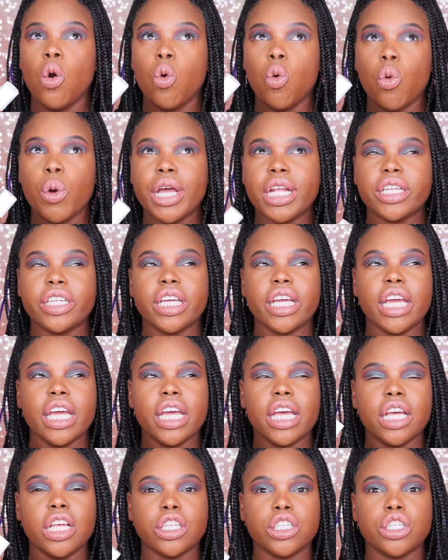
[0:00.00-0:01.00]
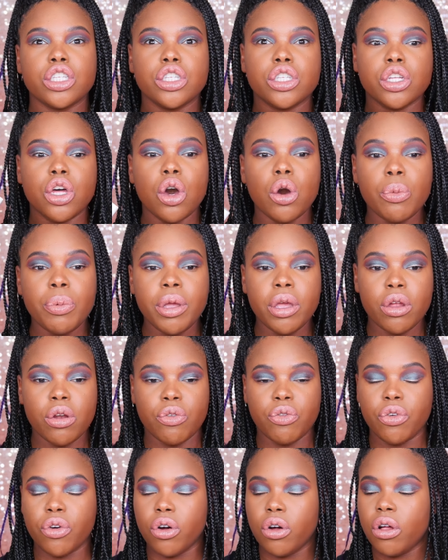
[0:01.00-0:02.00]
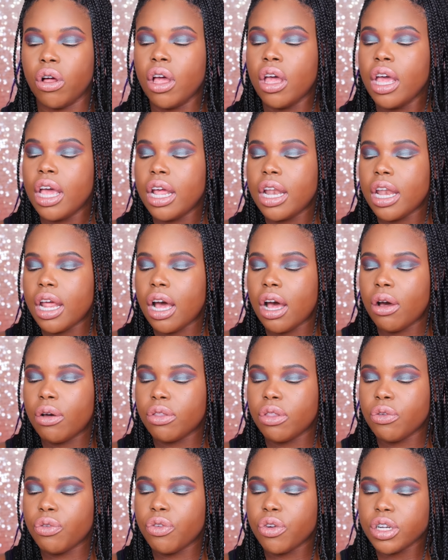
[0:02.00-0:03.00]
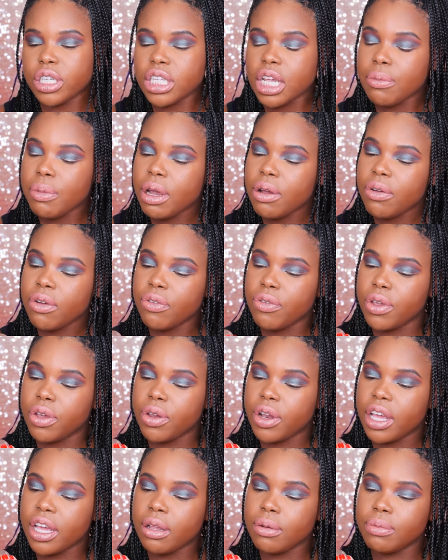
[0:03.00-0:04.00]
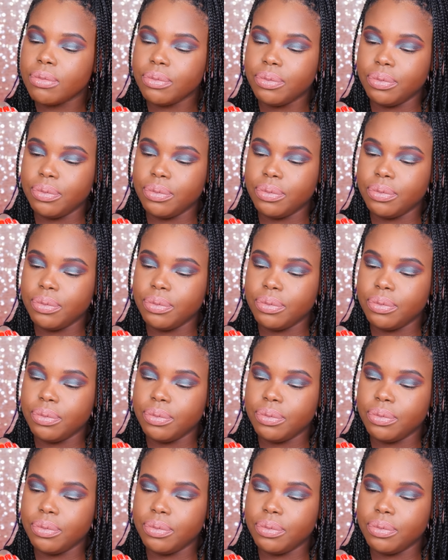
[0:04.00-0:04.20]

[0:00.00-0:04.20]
which is so beautiful. Now, the first time I reviewed it,